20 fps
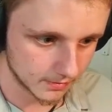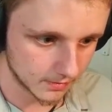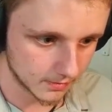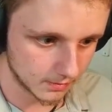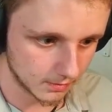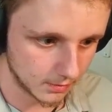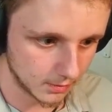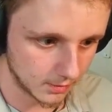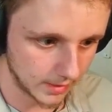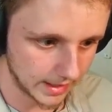
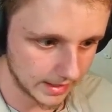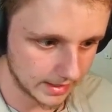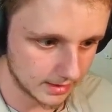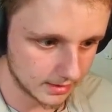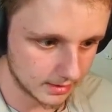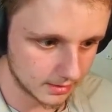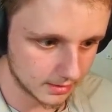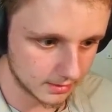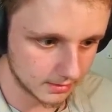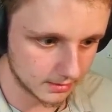Oh my
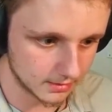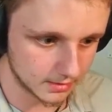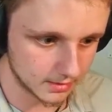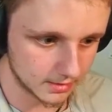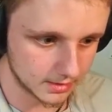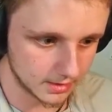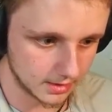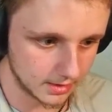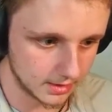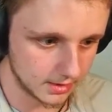
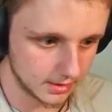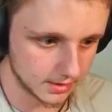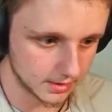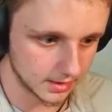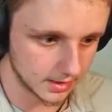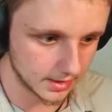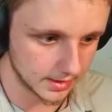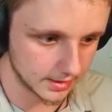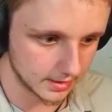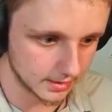god,
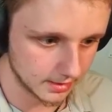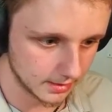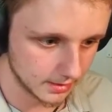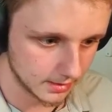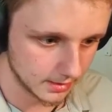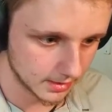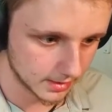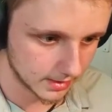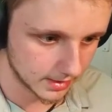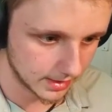like,
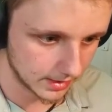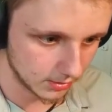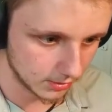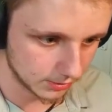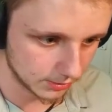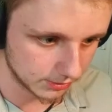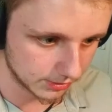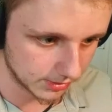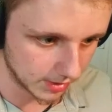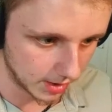can you
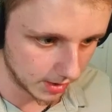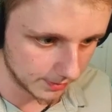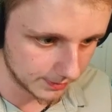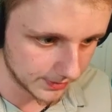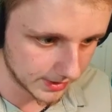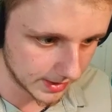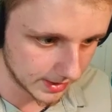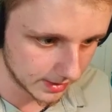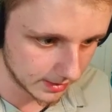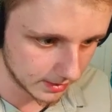stop
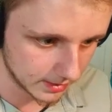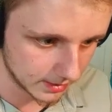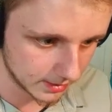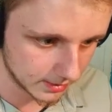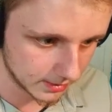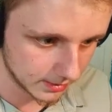that?